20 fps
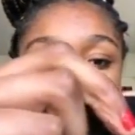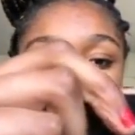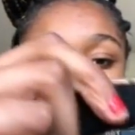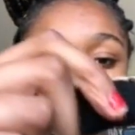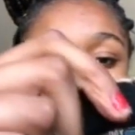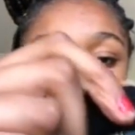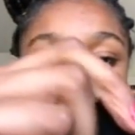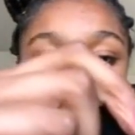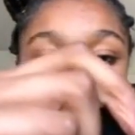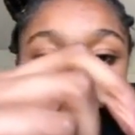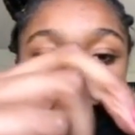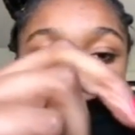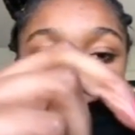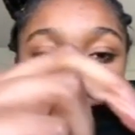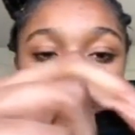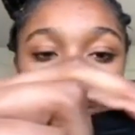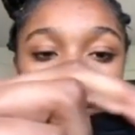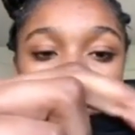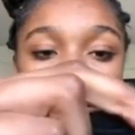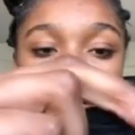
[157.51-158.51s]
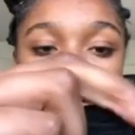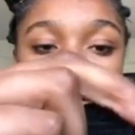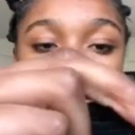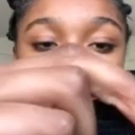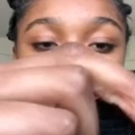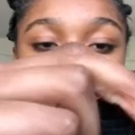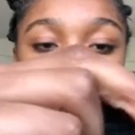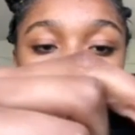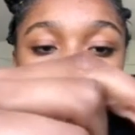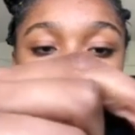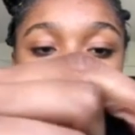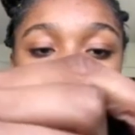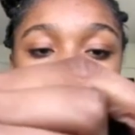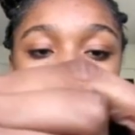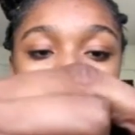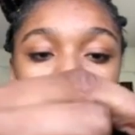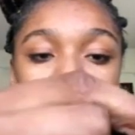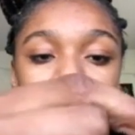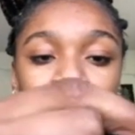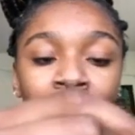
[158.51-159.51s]
I thought it was like this, but
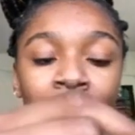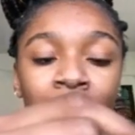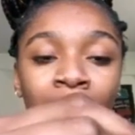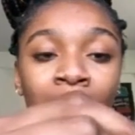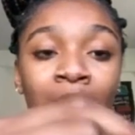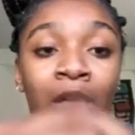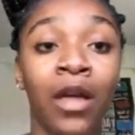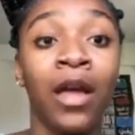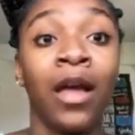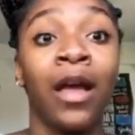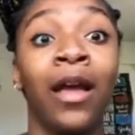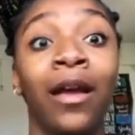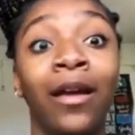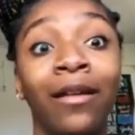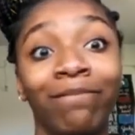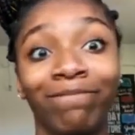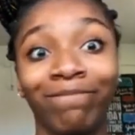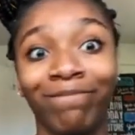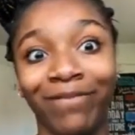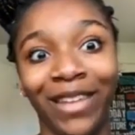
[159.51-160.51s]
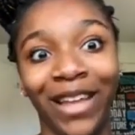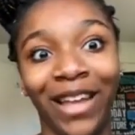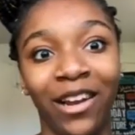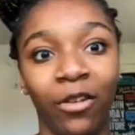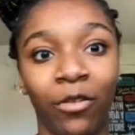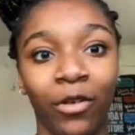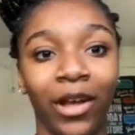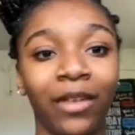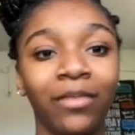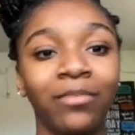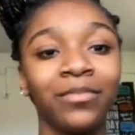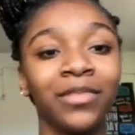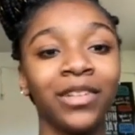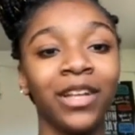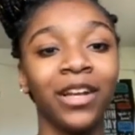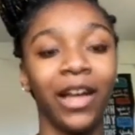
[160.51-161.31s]
anyway.